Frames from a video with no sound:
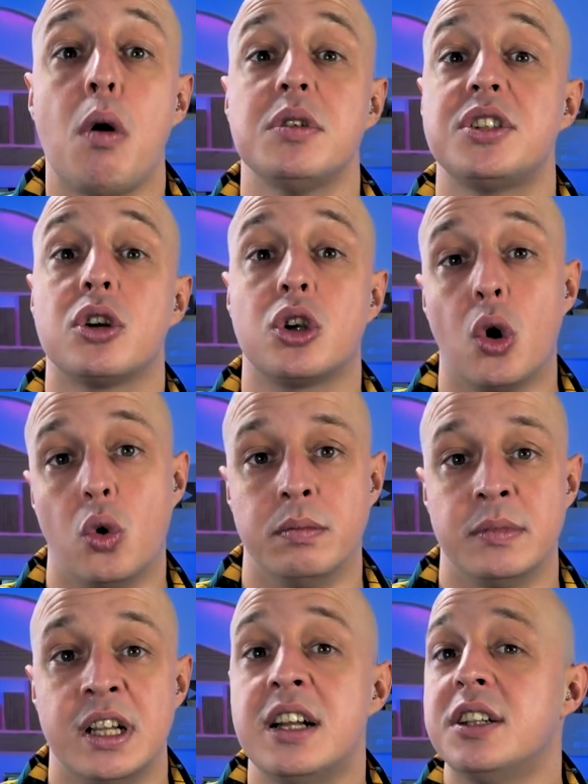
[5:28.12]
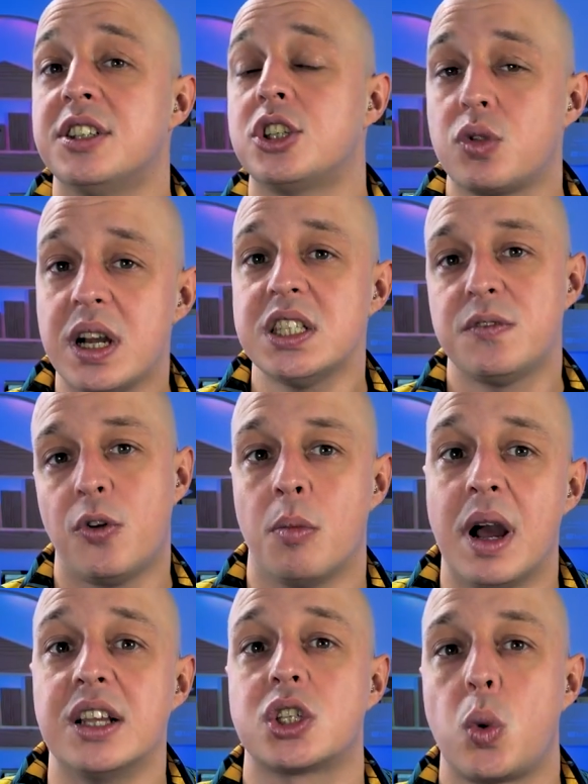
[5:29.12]
And what was their goal? To
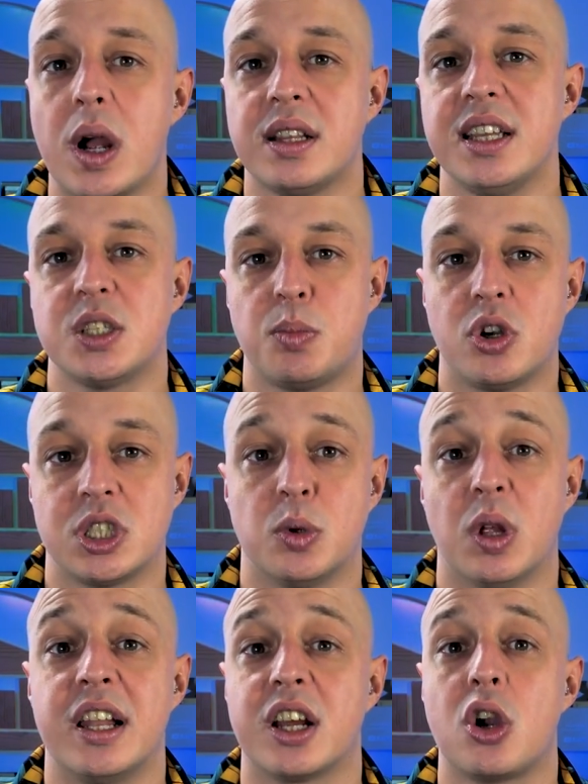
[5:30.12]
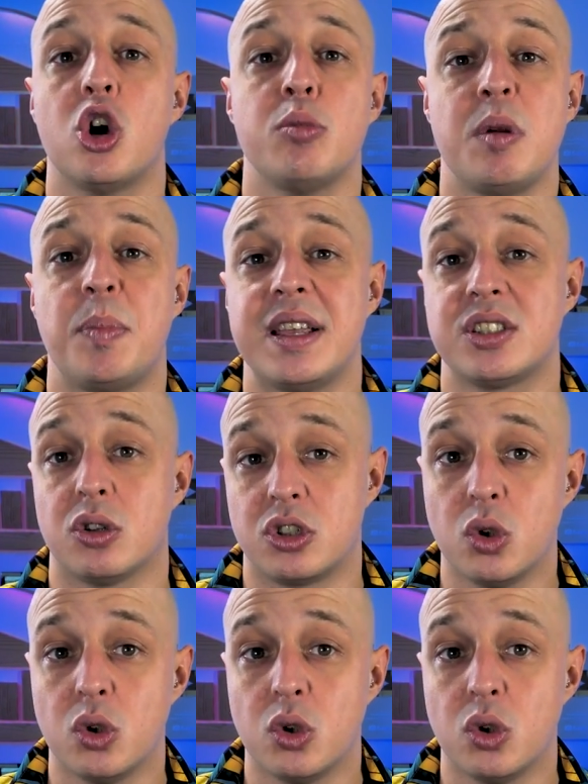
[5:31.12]
transform as quickly as possible an economy based on